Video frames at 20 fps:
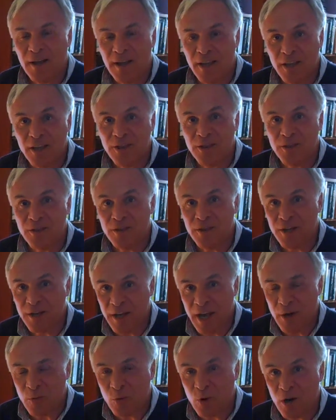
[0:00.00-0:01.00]
in the
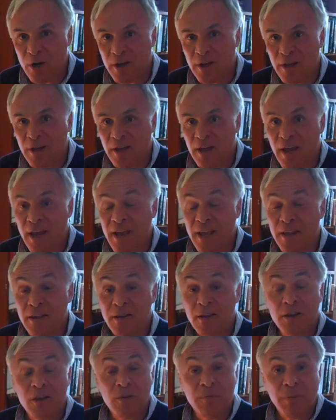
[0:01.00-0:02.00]
network,
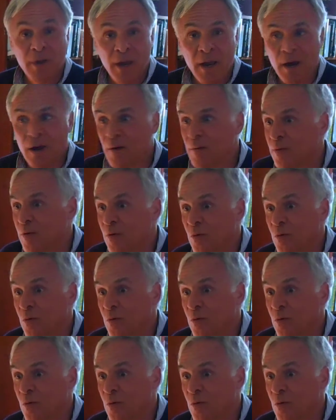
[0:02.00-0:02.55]
and compare